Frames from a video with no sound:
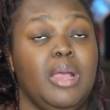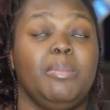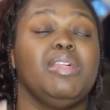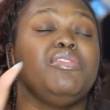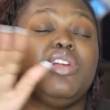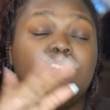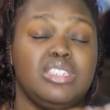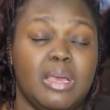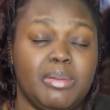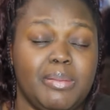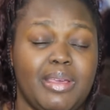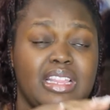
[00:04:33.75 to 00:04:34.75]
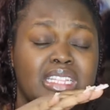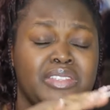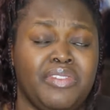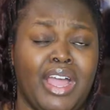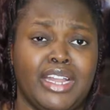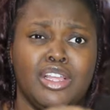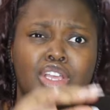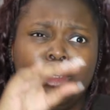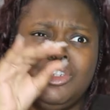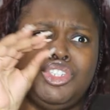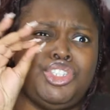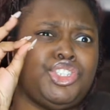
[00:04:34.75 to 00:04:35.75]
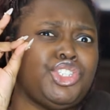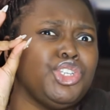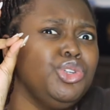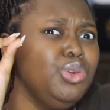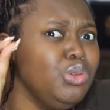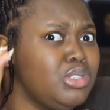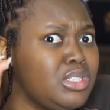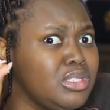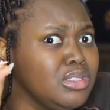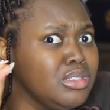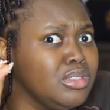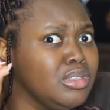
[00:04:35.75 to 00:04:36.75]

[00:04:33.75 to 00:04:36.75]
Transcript: But if you're on top of the bed, that's fine. Shoes?